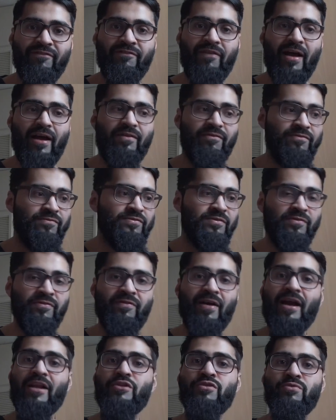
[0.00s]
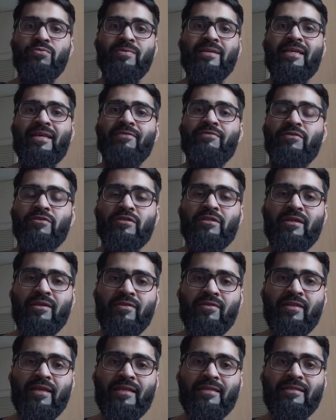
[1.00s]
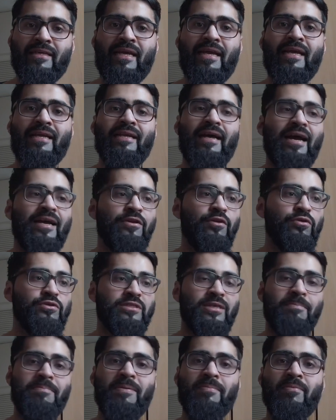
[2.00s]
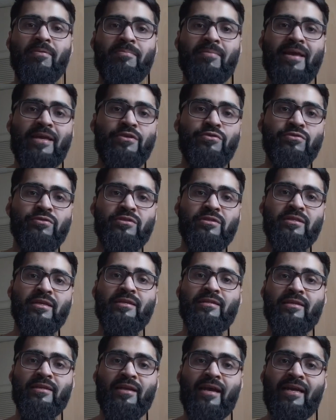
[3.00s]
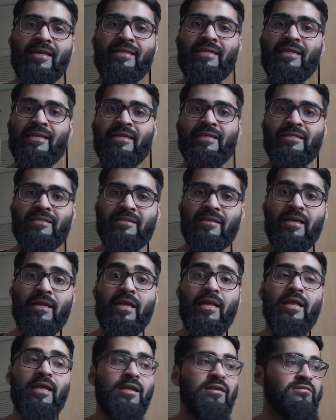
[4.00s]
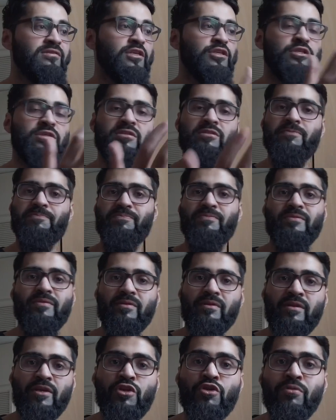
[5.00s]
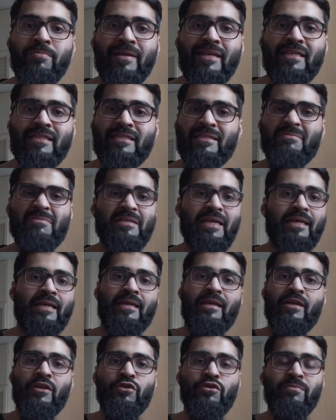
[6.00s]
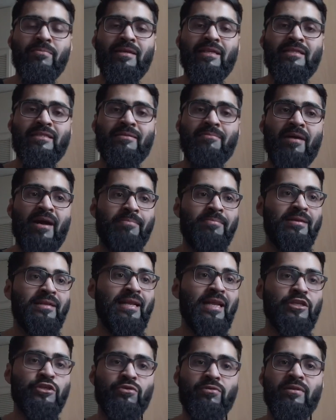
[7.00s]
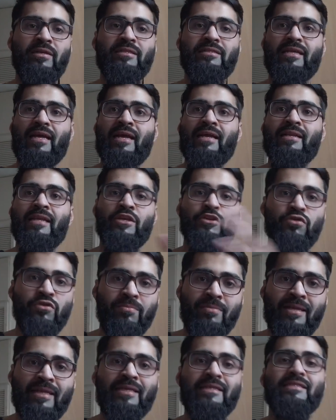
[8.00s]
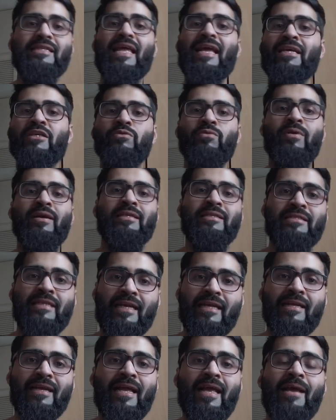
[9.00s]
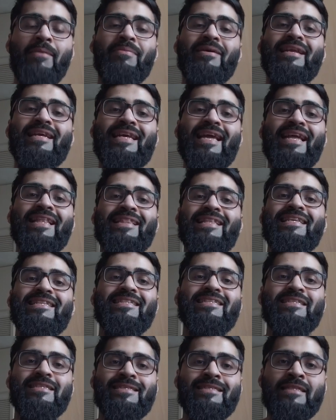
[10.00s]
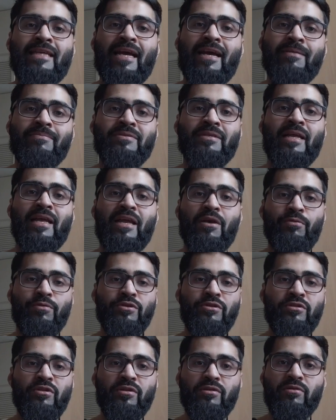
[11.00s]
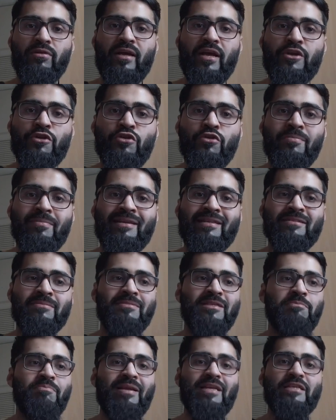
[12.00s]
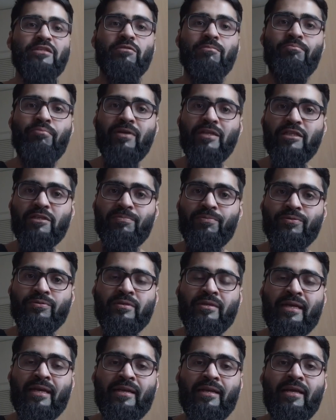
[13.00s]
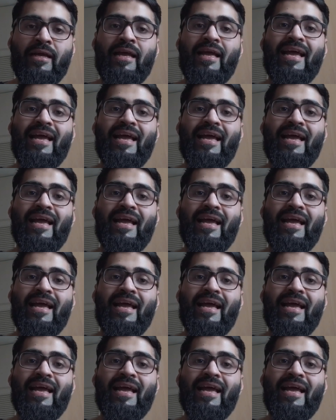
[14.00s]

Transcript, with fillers: Va- the value we give to certain things. Now, I know some people may use certain ideas, such as humanism, secular humanism, I'm a naturalist and a humanist, X, Y, and Z. But again, these are just terms. When you look at humanism, it's based on principles again.